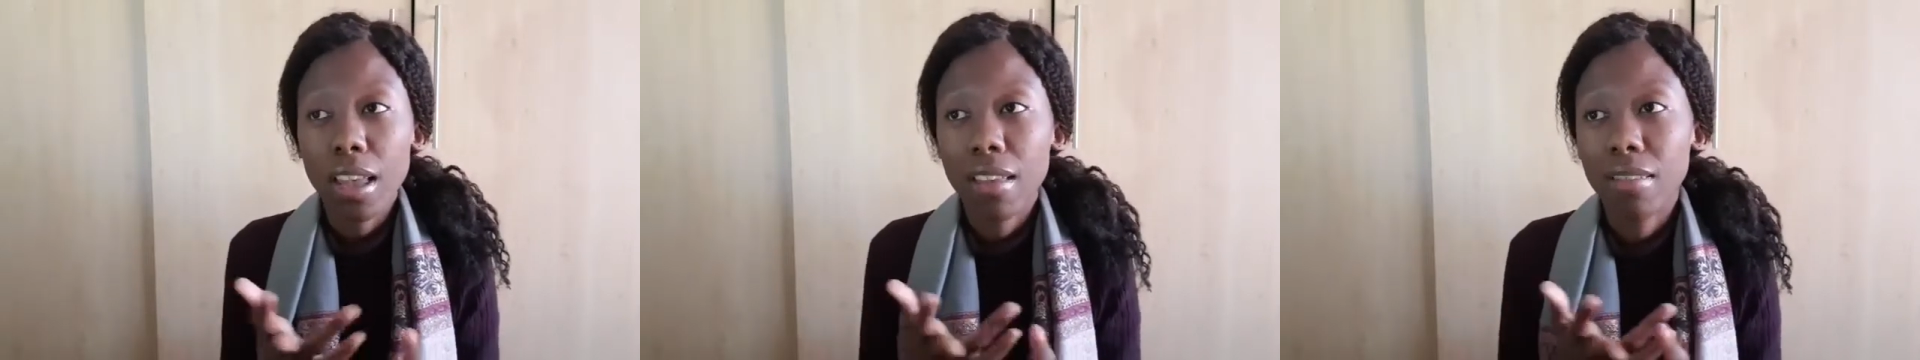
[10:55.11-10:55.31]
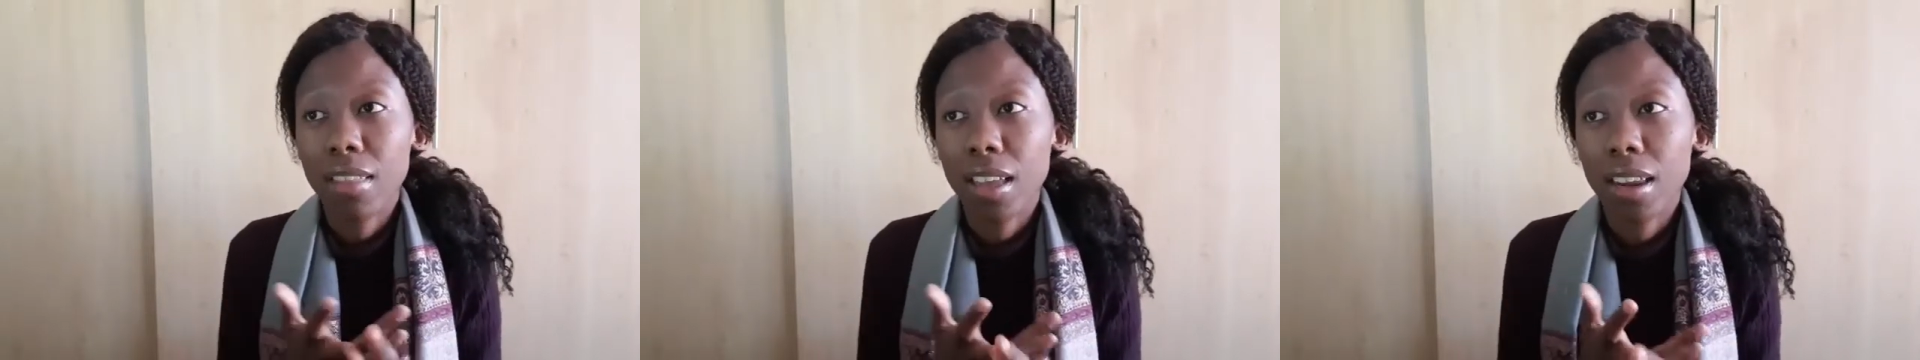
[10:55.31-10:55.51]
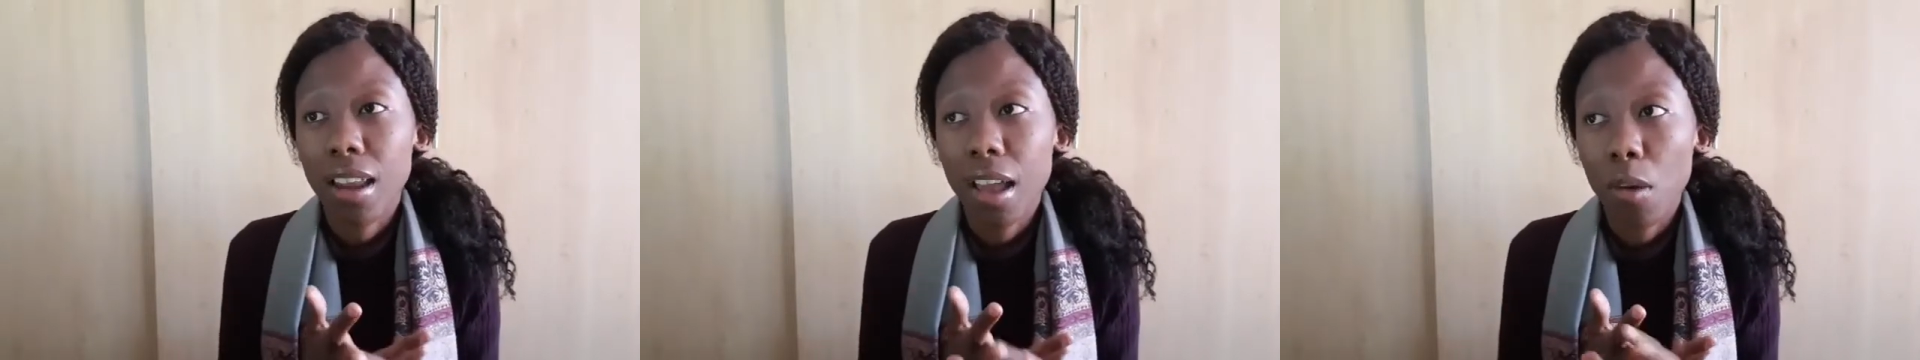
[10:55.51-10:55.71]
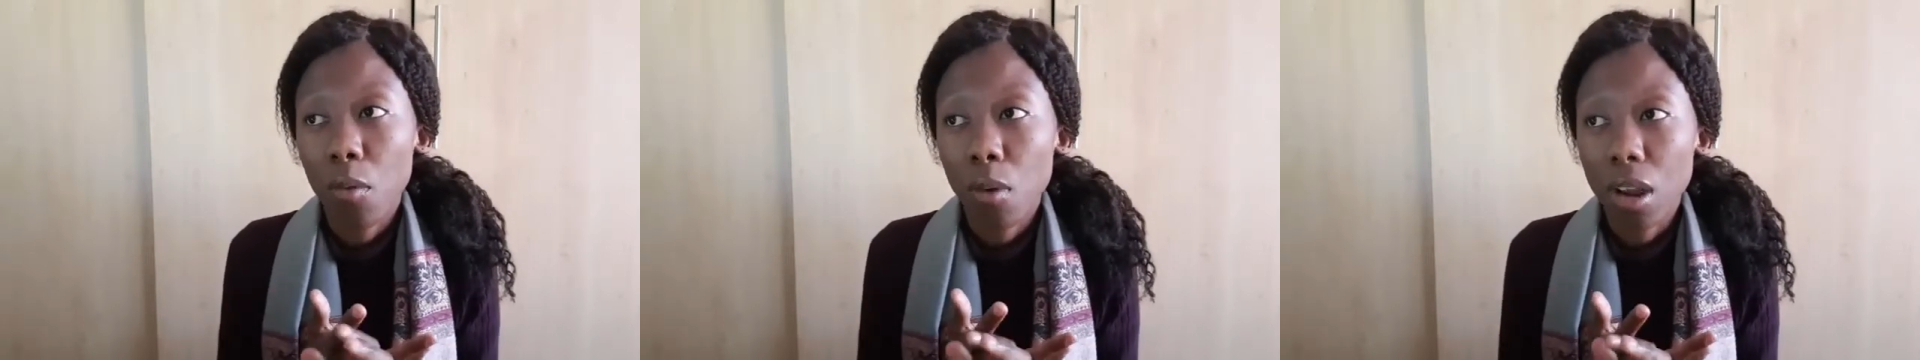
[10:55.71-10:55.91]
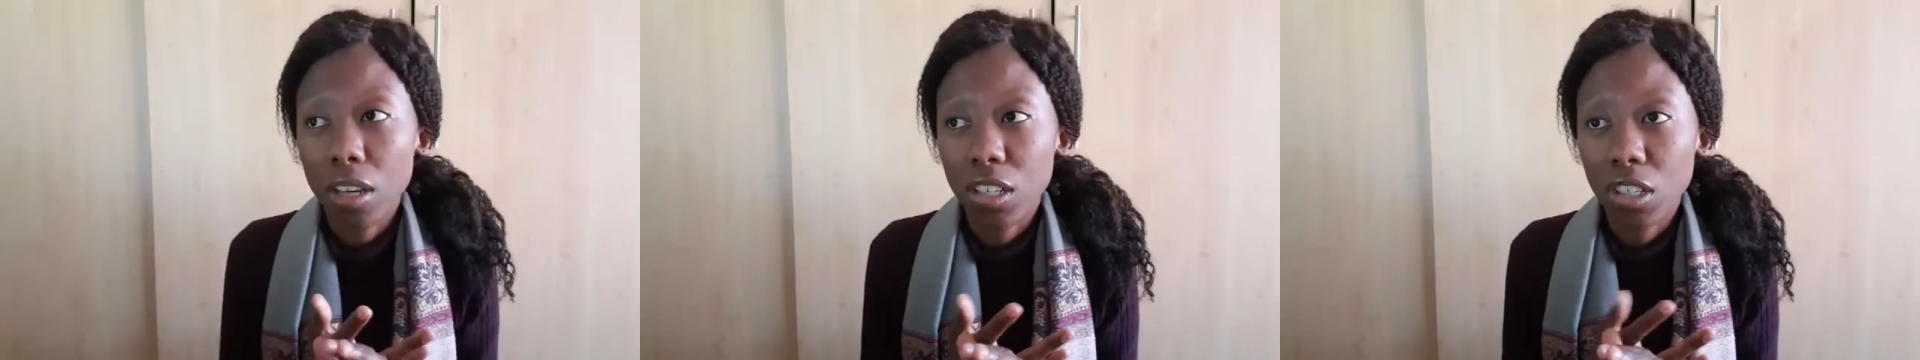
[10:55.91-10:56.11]
and then I
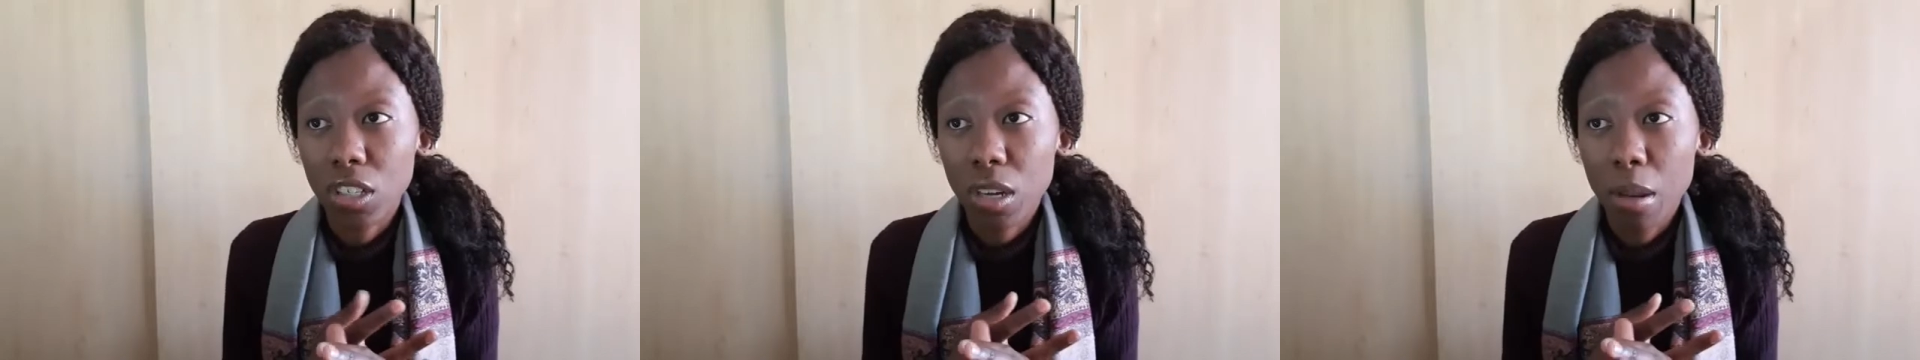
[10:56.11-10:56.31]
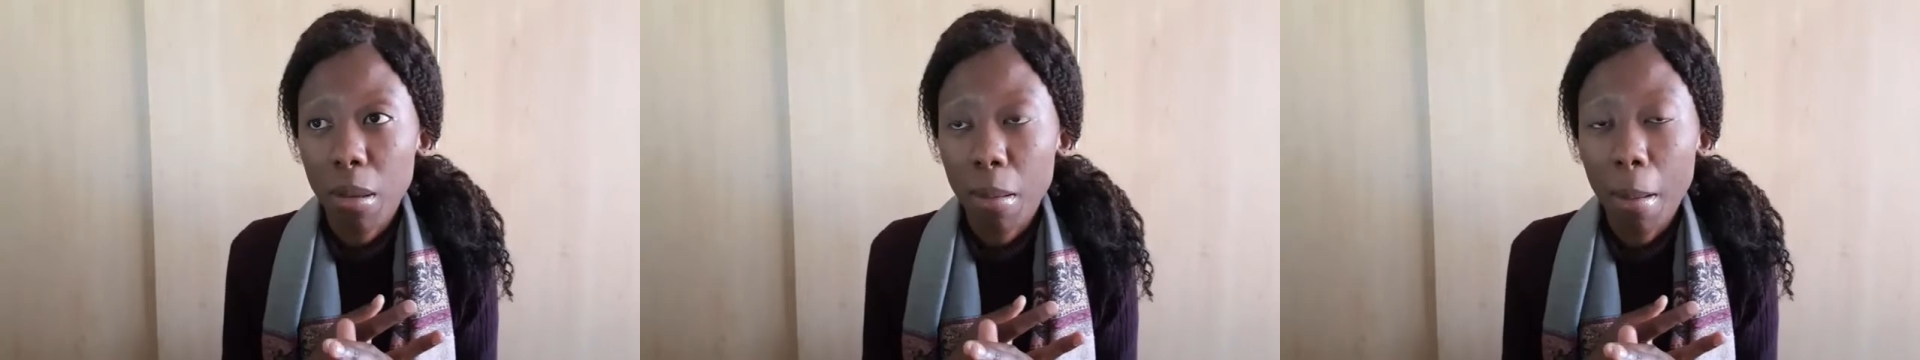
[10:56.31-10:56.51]
watched